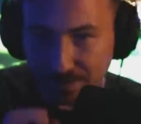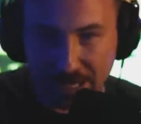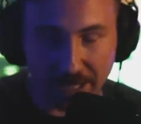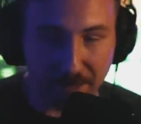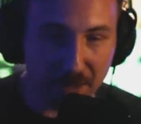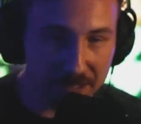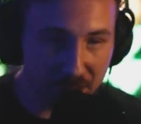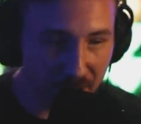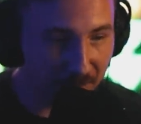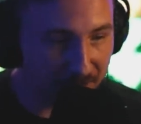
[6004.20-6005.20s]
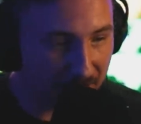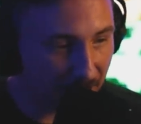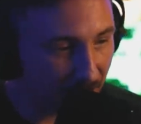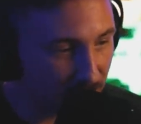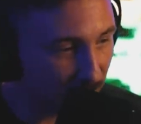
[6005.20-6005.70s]
and I'm not talking about that
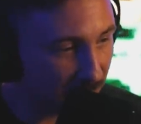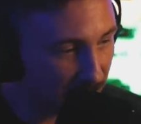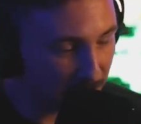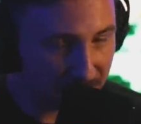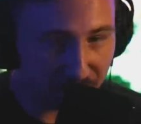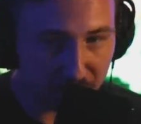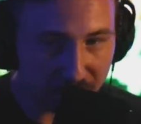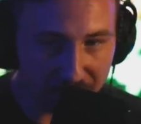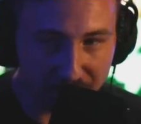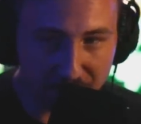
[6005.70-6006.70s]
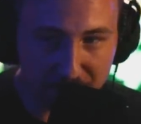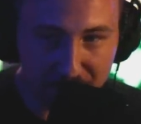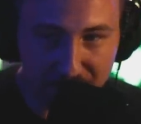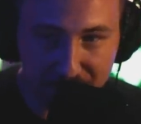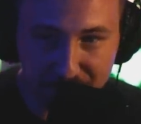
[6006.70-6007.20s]
country in specific. They could but drop
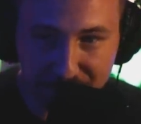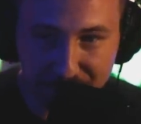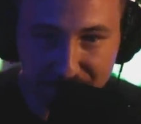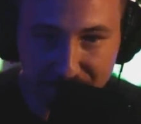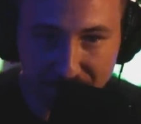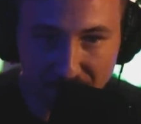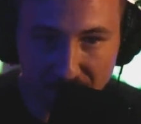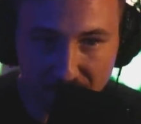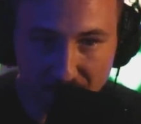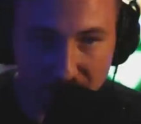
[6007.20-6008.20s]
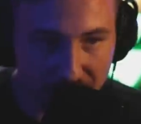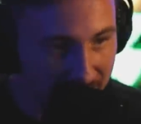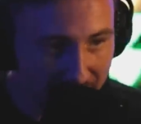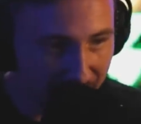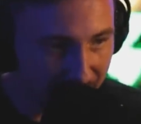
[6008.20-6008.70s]
something in the water and done this, right?
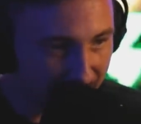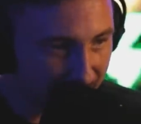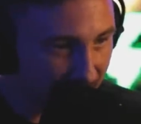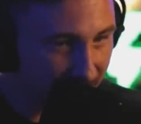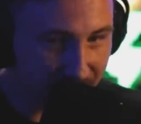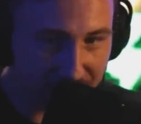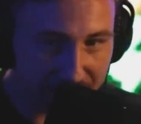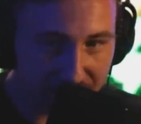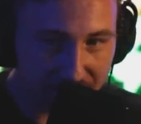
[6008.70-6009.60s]
Yeah, go to the bottom.